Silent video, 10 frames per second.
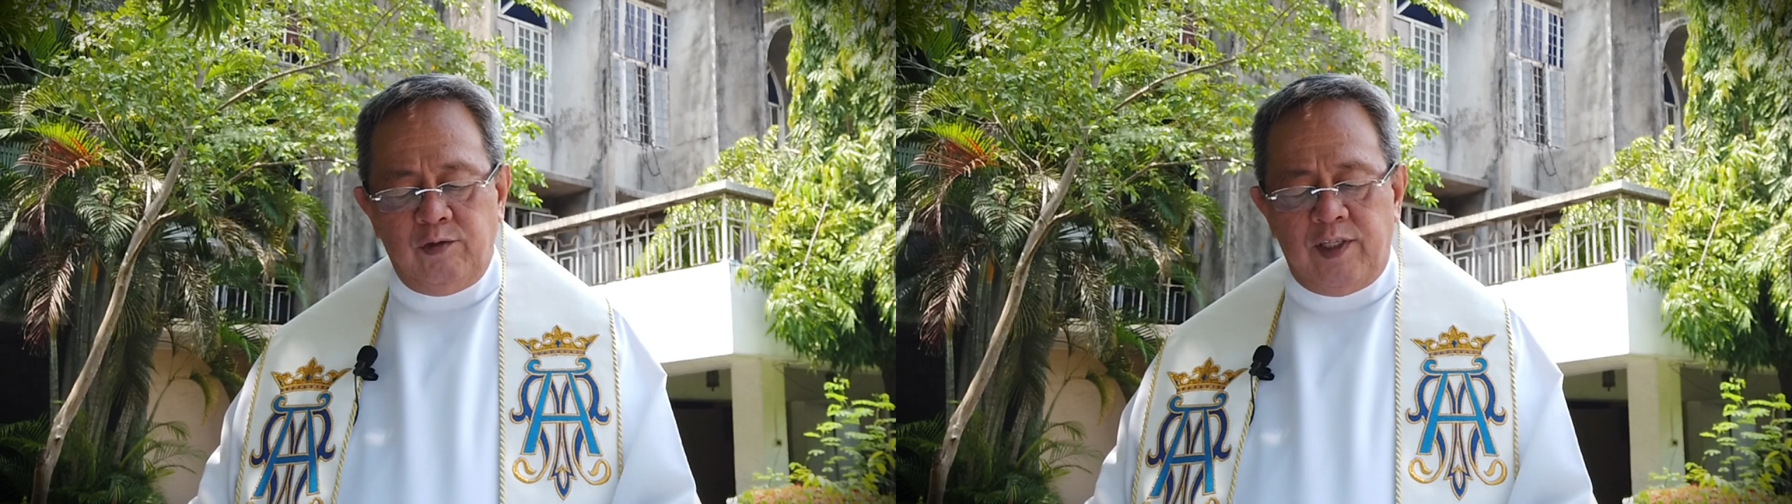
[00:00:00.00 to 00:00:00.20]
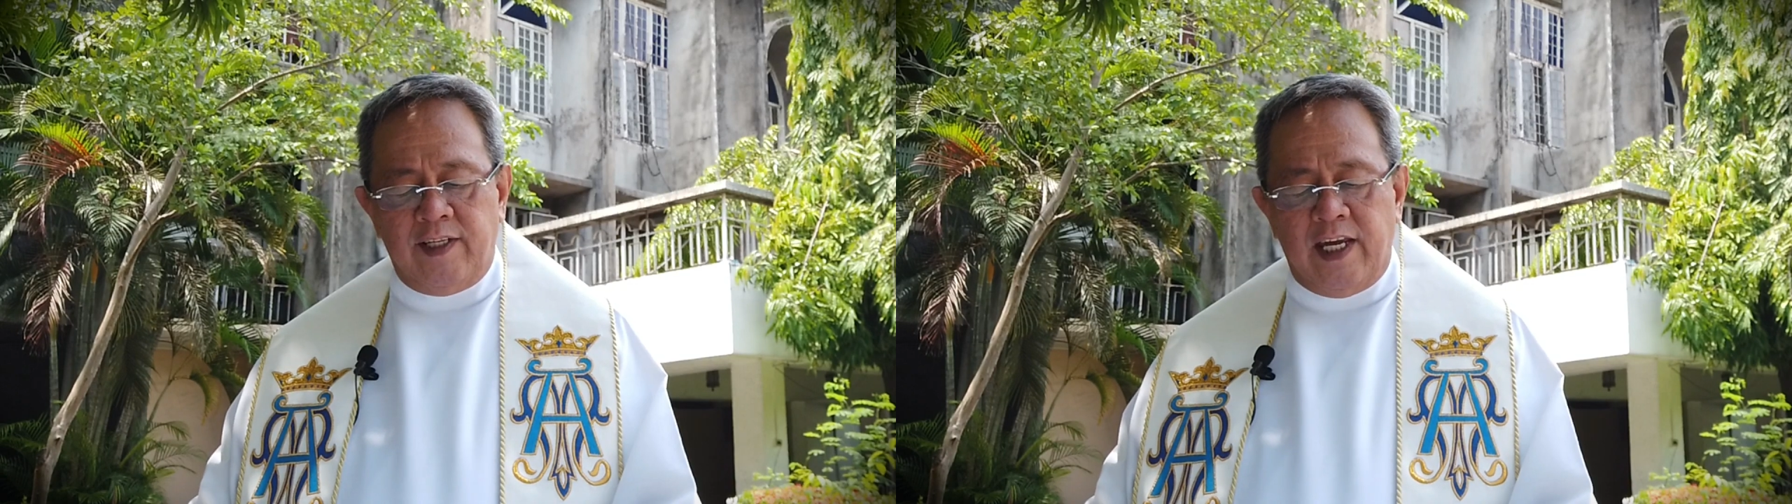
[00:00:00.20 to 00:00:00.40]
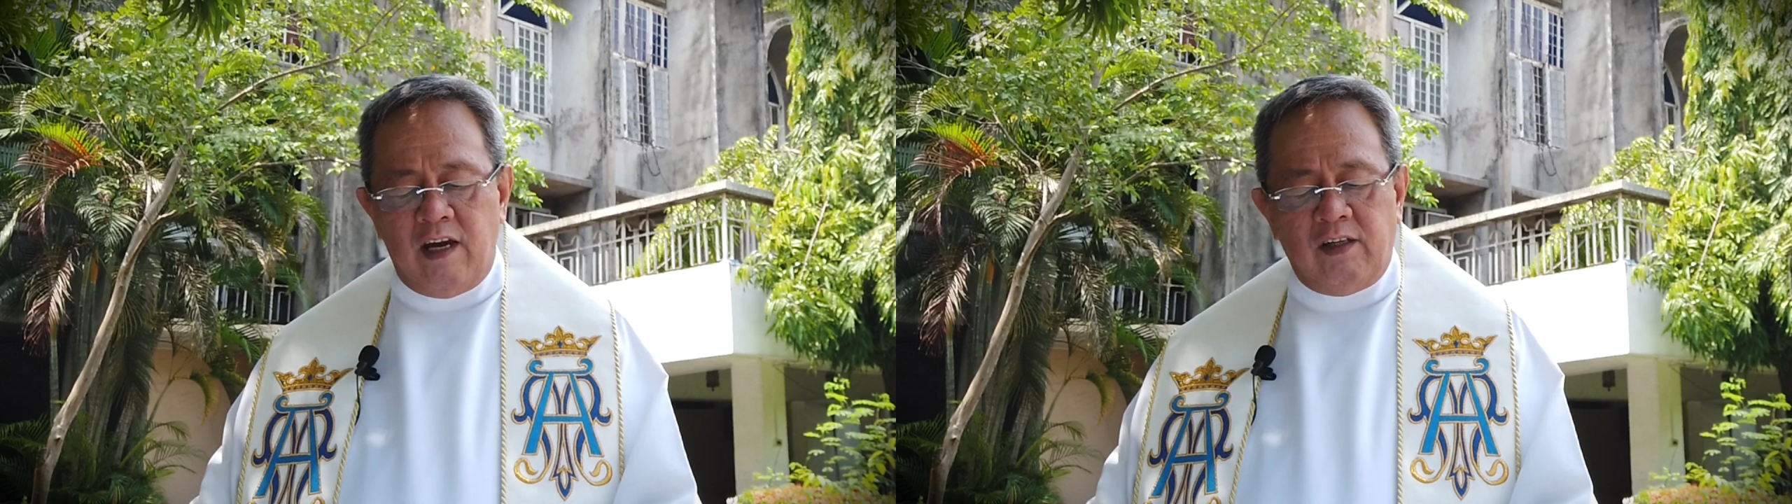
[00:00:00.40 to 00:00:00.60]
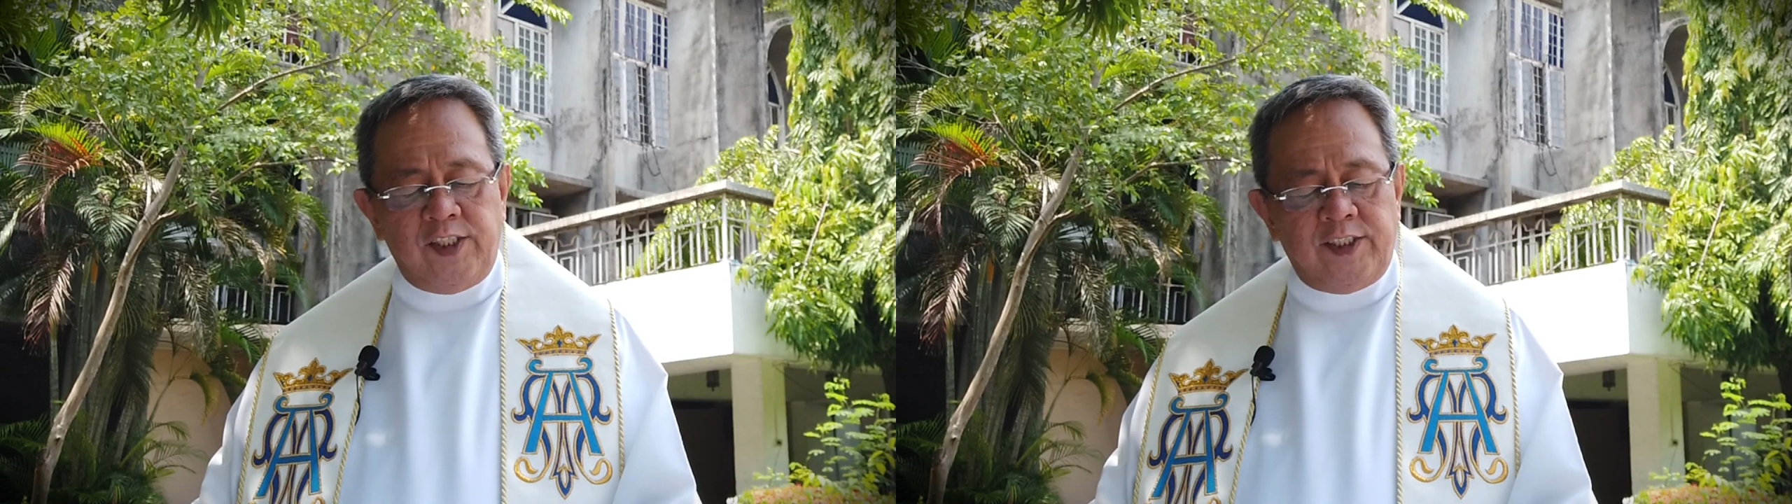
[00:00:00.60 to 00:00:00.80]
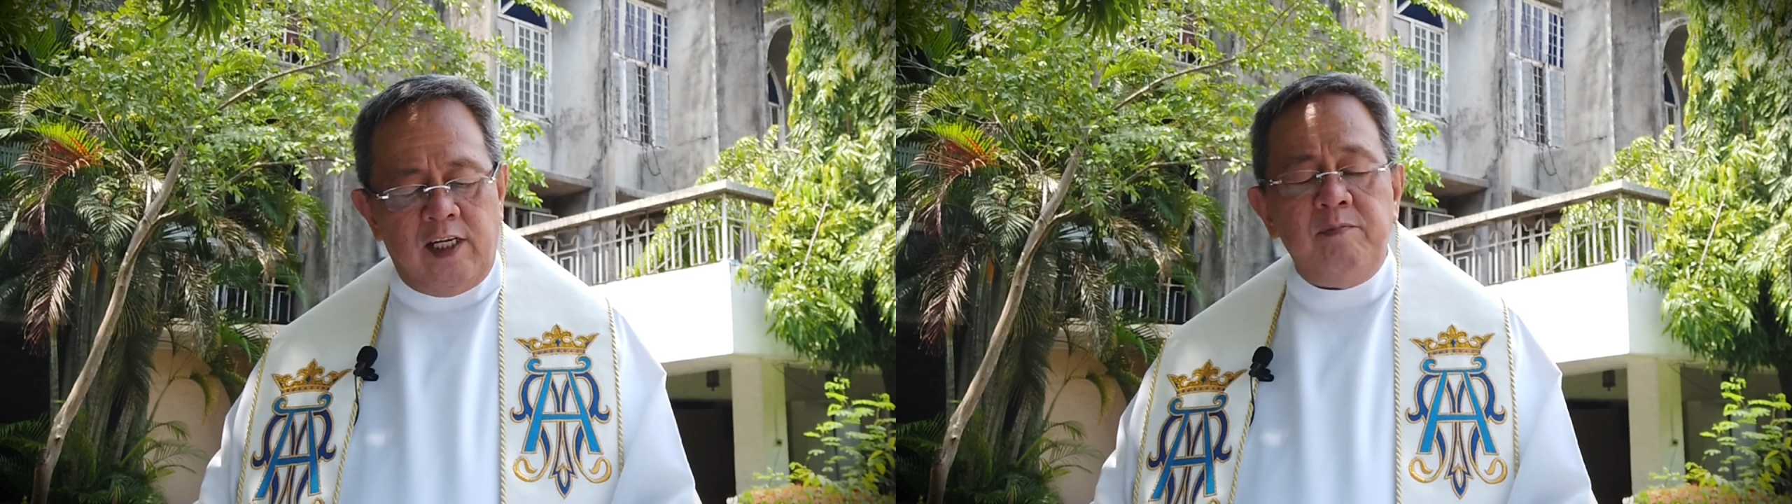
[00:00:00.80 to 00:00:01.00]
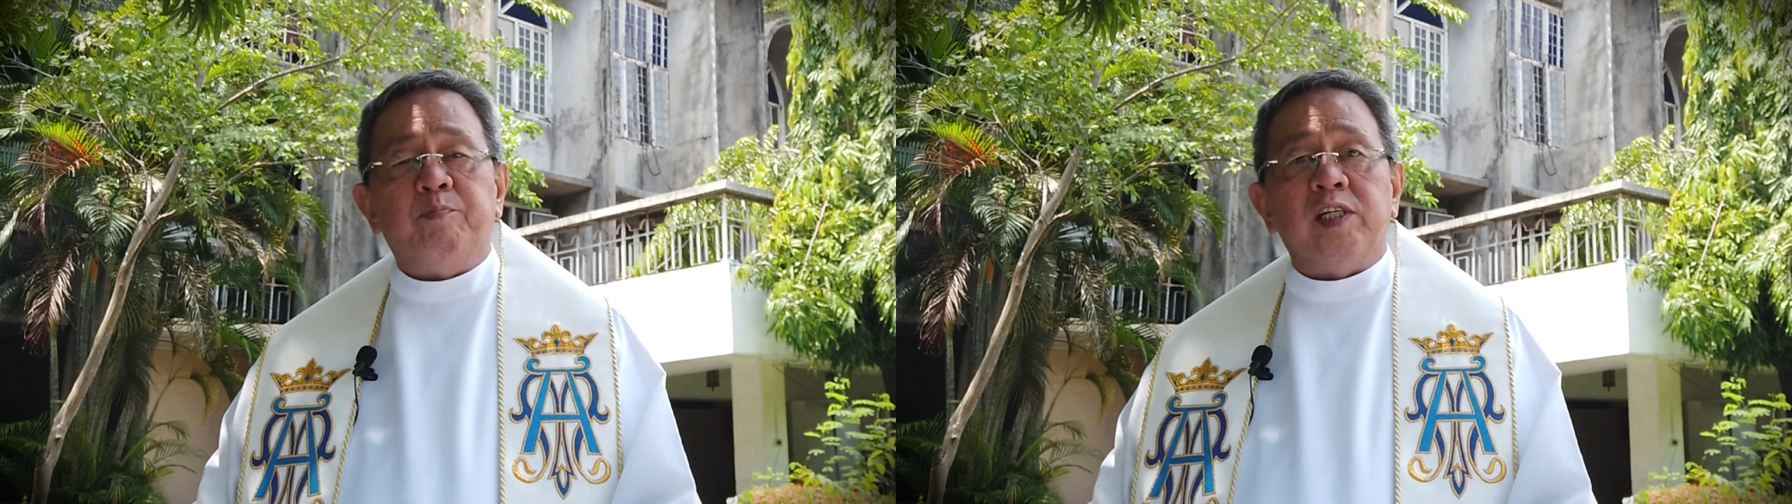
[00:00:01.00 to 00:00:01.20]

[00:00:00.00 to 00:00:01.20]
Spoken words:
to the diocesan